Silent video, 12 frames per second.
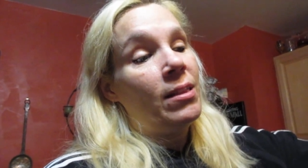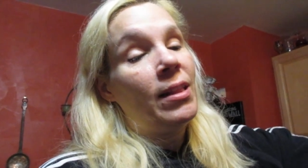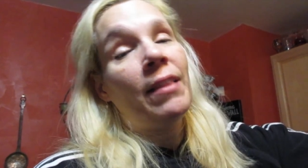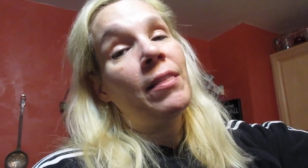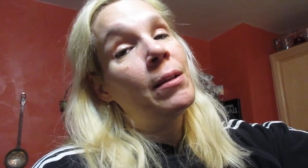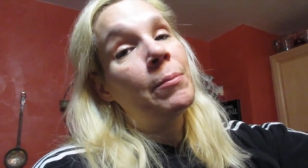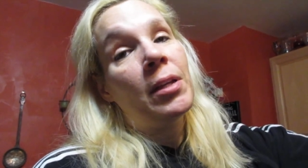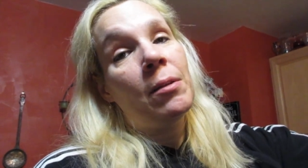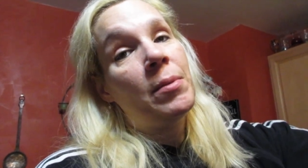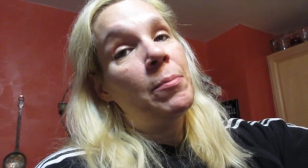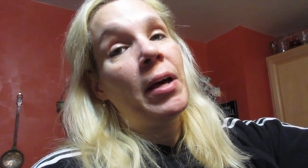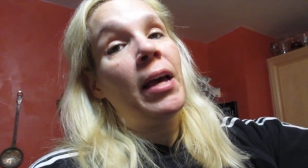Not that I'm going to
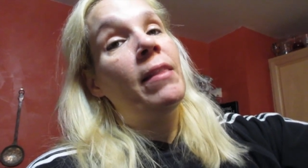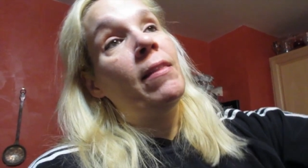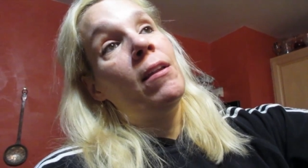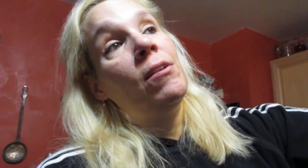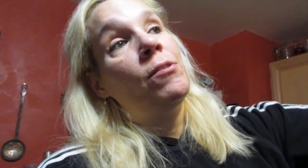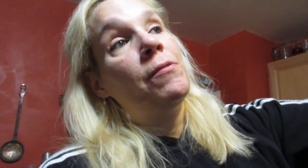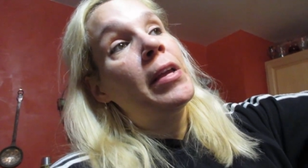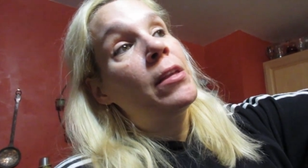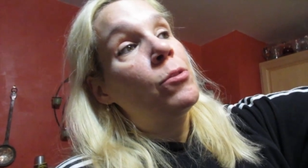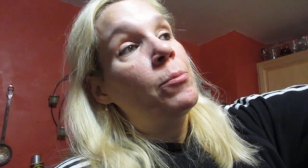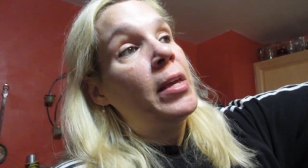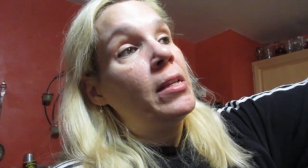be buying that on a
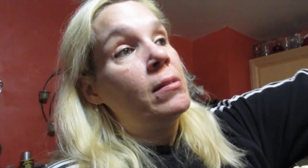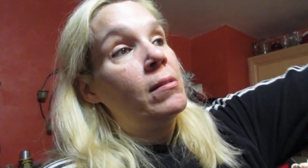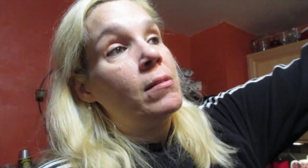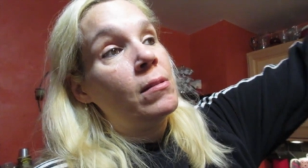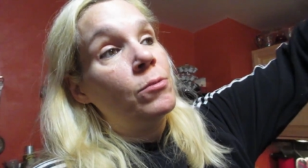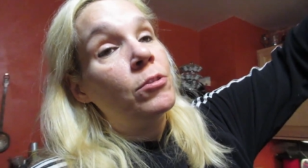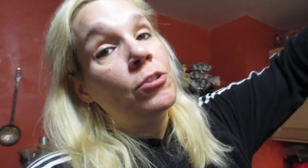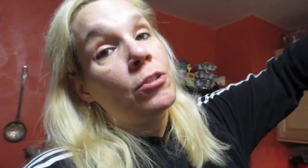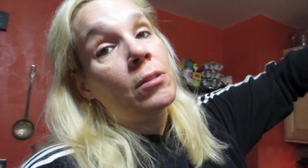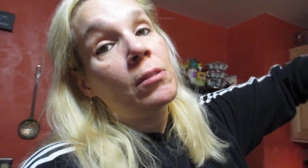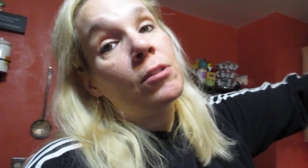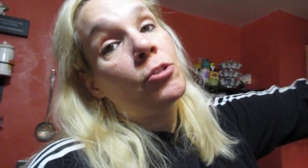regular basis. It was
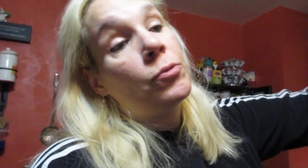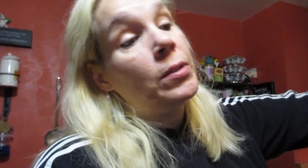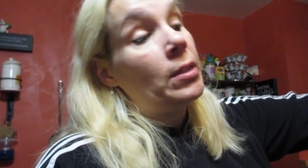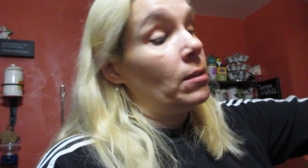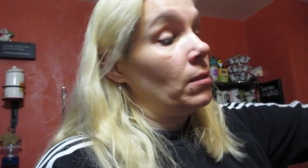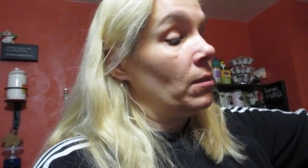just a treat.